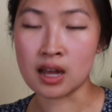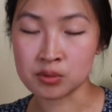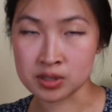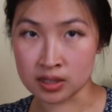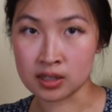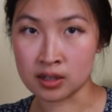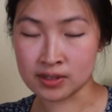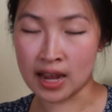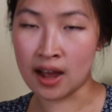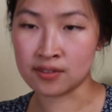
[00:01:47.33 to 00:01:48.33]
I was
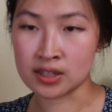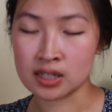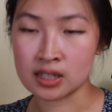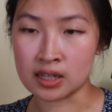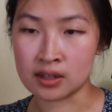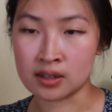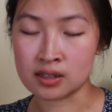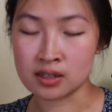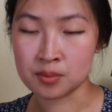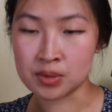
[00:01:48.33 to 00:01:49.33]
lucky enough to have it,
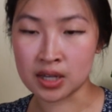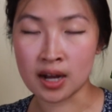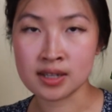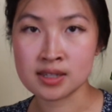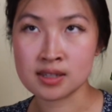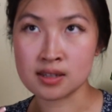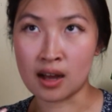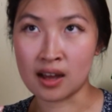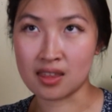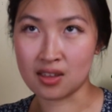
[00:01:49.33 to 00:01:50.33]
and
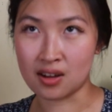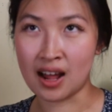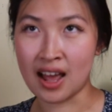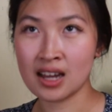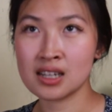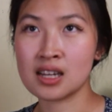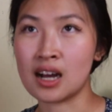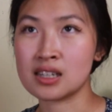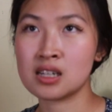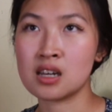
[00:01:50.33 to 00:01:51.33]
because I thought I had it,